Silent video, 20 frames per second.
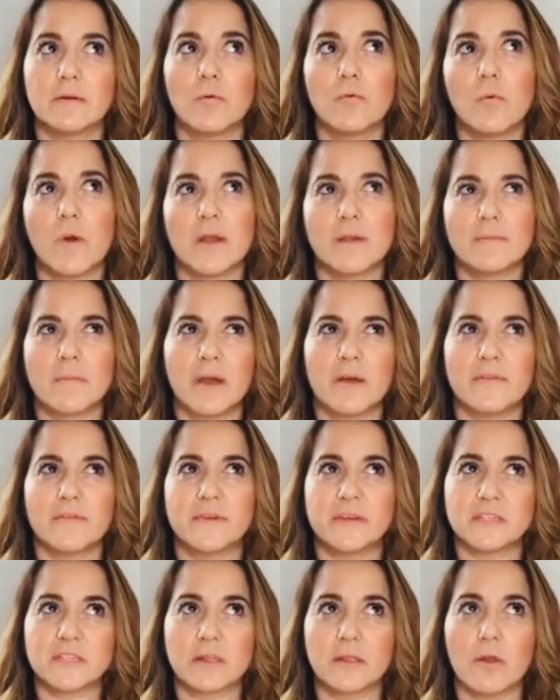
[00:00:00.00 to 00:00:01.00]
one
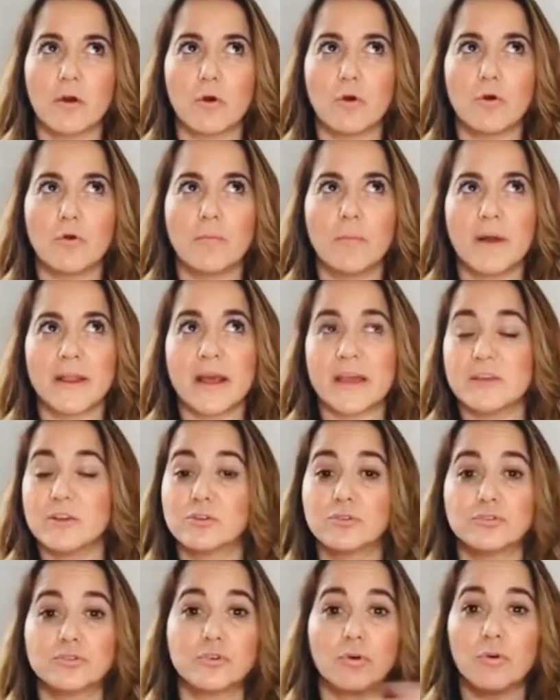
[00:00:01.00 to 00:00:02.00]
month is low but i
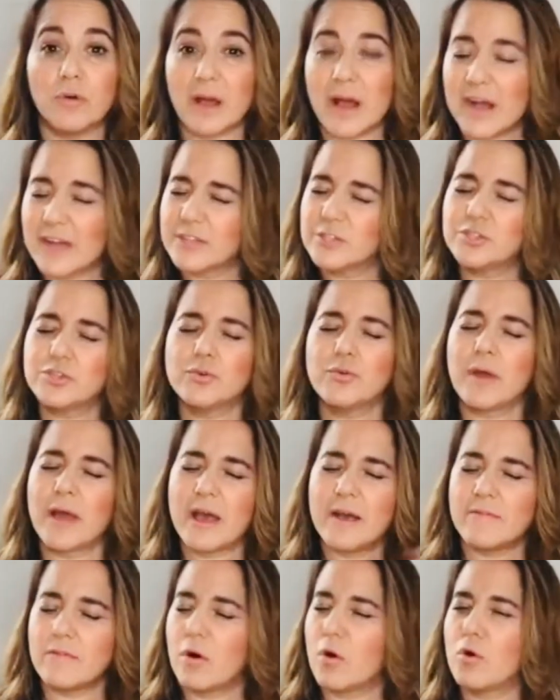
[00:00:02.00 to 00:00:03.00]
also i do have